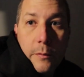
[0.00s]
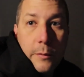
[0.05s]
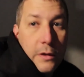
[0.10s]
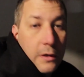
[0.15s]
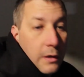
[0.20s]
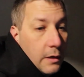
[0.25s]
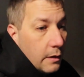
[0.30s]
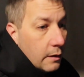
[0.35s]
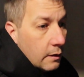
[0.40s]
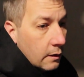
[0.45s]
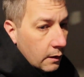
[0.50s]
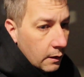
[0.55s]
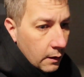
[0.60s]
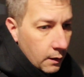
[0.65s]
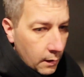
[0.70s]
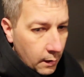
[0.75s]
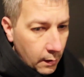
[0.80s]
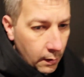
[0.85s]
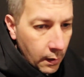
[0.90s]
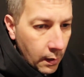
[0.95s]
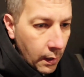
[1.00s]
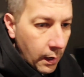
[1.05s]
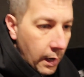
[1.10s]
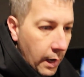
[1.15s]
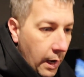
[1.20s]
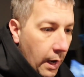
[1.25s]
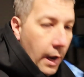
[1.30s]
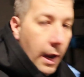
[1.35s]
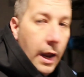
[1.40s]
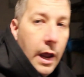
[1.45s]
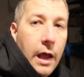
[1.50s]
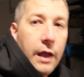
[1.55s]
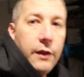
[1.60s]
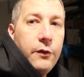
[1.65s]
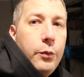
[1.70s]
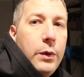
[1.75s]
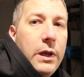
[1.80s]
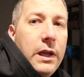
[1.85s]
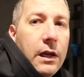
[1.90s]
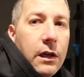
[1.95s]
them again.
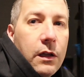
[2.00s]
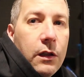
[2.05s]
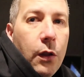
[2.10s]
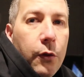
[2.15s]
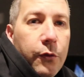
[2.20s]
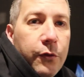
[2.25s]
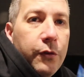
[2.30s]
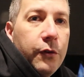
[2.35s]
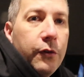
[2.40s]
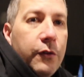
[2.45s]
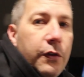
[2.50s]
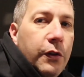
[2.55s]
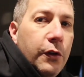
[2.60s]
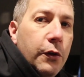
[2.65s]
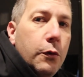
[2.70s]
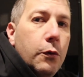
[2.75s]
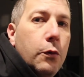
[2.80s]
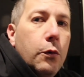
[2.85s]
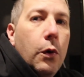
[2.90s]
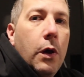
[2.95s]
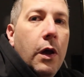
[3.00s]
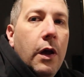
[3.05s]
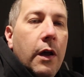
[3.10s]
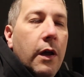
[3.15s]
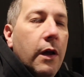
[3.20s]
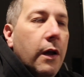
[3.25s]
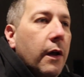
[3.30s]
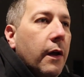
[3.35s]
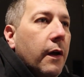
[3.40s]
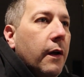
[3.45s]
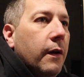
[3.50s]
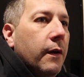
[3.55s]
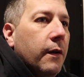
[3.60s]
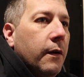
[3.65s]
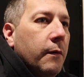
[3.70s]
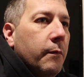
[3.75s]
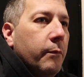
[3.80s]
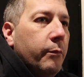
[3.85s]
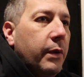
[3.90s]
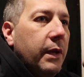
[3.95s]
As we get closer to
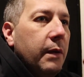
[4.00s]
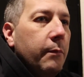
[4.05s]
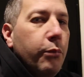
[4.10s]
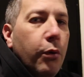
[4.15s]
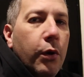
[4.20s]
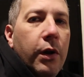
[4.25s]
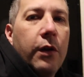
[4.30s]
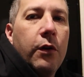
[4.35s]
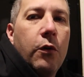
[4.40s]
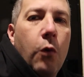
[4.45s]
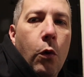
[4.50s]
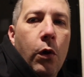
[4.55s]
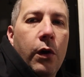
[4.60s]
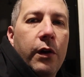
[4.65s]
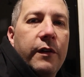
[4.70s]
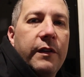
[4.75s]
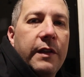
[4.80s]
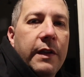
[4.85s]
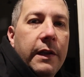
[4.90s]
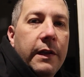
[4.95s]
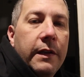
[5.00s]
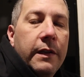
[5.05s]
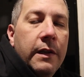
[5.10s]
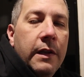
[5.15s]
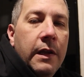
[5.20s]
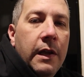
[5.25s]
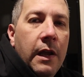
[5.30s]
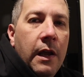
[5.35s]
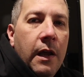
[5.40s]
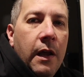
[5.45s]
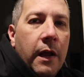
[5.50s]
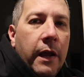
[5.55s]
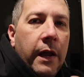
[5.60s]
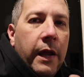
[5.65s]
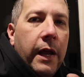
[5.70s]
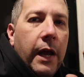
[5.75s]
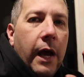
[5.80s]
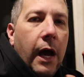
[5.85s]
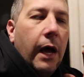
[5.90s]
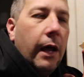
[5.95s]
being put in quarantine,
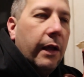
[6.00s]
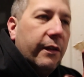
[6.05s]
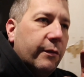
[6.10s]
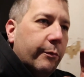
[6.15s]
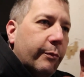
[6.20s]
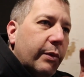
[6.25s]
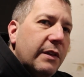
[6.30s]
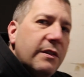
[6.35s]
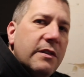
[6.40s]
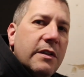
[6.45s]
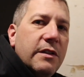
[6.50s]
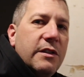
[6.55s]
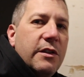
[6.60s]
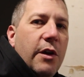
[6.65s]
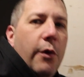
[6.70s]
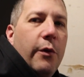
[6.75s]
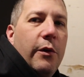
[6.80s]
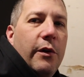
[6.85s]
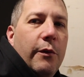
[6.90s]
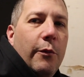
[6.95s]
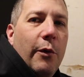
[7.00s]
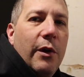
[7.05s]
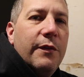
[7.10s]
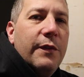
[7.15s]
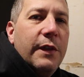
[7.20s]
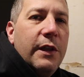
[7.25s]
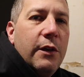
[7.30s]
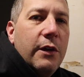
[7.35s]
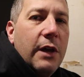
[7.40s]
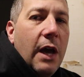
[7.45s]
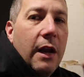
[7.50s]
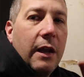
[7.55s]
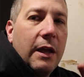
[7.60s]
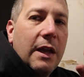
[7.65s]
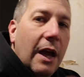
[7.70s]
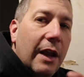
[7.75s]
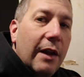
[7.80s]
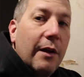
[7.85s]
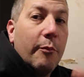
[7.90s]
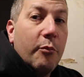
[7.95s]
as a business owner, one thing you got to
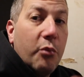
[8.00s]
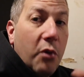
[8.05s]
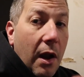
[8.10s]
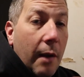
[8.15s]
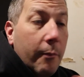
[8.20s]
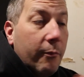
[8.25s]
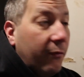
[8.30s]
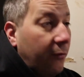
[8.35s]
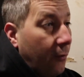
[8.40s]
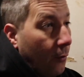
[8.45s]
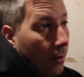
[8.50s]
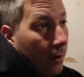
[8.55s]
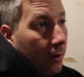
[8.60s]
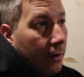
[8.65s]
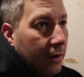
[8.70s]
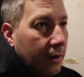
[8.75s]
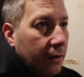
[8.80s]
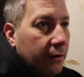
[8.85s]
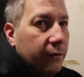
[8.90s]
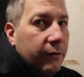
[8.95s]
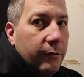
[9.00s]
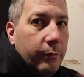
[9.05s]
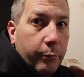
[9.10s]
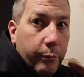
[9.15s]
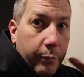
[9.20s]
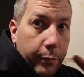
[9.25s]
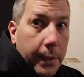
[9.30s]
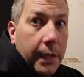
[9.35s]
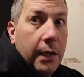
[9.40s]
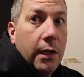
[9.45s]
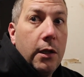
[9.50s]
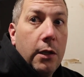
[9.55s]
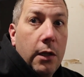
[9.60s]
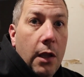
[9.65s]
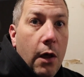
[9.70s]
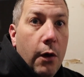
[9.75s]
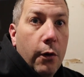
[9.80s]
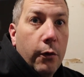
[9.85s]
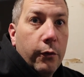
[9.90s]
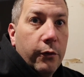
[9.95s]
kind of prep for is being
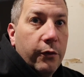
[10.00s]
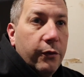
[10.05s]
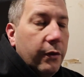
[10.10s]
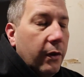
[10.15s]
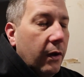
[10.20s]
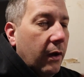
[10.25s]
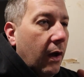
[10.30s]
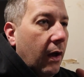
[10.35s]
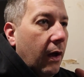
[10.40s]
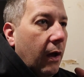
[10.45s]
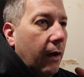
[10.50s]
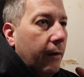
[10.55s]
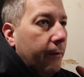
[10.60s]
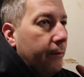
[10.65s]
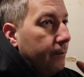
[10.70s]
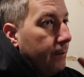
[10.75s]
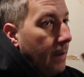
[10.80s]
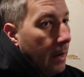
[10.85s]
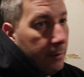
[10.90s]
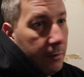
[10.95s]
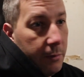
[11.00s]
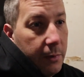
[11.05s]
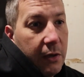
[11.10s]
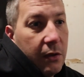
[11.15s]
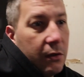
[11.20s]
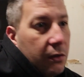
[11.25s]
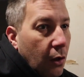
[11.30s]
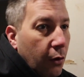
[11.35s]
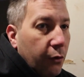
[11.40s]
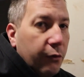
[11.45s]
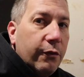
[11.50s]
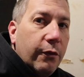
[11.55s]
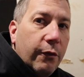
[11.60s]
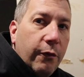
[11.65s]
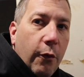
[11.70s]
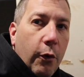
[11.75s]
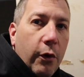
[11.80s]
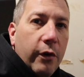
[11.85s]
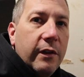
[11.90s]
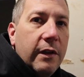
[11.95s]
closed. Maybe being closed for
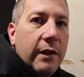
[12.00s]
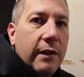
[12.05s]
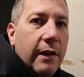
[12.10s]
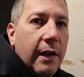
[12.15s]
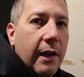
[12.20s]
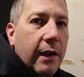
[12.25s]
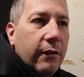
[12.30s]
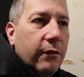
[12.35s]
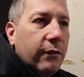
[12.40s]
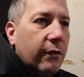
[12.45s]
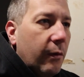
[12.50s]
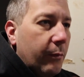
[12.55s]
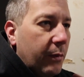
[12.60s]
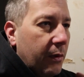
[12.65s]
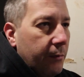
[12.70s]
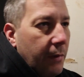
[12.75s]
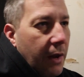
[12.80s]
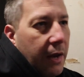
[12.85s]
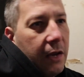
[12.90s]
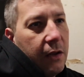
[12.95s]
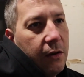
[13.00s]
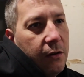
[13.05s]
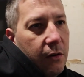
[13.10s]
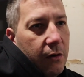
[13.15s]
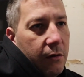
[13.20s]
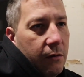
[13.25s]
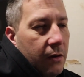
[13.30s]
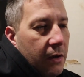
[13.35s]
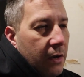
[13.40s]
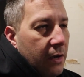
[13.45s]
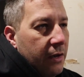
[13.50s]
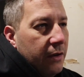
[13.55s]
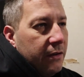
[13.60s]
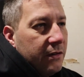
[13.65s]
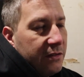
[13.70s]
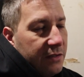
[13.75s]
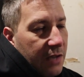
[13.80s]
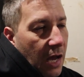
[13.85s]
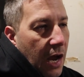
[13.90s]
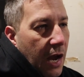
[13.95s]
14 days. I've been making
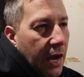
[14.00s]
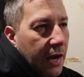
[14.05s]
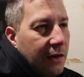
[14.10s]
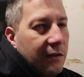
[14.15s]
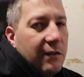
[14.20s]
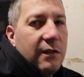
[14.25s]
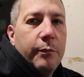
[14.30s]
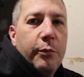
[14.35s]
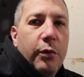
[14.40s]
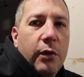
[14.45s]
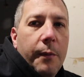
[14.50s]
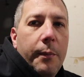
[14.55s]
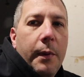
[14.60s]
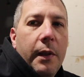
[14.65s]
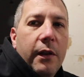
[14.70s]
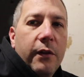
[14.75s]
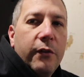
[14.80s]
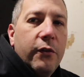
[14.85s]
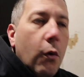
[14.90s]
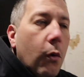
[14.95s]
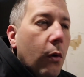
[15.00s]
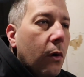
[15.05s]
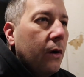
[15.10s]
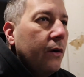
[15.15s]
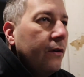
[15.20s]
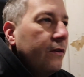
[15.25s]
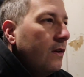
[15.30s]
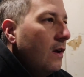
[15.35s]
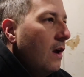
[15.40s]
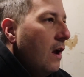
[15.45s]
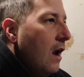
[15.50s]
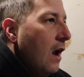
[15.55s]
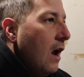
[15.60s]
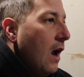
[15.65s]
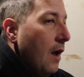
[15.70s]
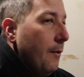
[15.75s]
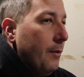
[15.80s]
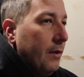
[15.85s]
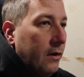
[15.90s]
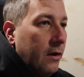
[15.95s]
signs to put up on the doors.
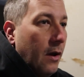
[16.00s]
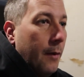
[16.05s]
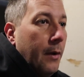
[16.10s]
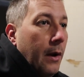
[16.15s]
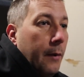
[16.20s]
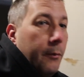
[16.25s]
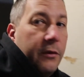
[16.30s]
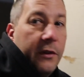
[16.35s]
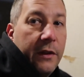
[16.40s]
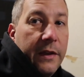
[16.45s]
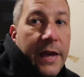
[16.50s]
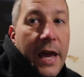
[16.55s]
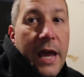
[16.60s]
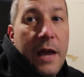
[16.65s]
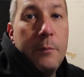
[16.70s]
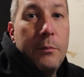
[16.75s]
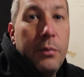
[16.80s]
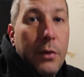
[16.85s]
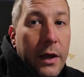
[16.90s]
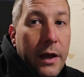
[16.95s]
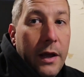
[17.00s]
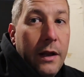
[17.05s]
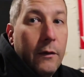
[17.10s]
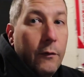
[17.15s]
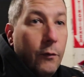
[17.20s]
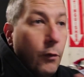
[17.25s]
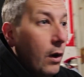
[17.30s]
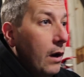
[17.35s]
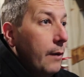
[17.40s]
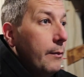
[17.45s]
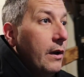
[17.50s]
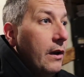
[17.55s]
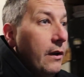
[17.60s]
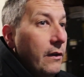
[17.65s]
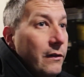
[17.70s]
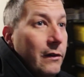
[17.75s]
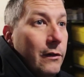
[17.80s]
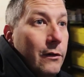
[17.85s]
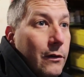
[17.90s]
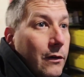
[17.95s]
I've been coming up with a game plan of what I'm going
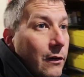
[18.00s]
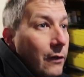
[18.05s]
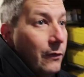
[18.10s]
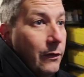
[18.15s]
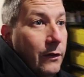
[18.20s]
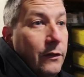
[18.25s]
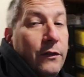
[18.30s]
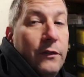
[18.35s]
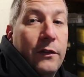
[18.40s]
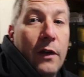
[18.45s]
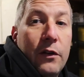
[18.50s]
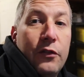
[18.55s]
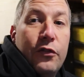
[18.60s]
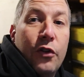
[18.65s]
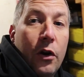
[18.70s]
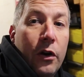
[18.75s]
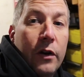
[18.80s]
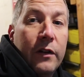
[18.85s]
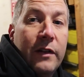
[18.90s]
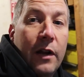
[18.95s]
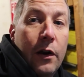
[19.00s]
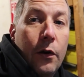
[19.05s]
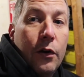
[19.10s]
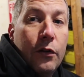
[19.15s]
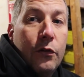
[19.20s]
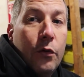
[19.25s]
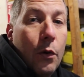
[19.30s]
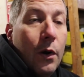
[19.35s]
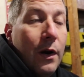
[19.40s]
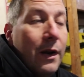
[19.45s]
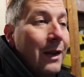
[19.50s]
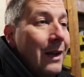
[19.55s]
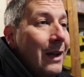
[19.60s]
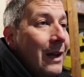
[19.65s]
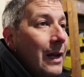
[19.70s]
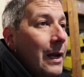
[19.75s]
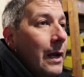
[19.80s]
to do because this is uncharted territory.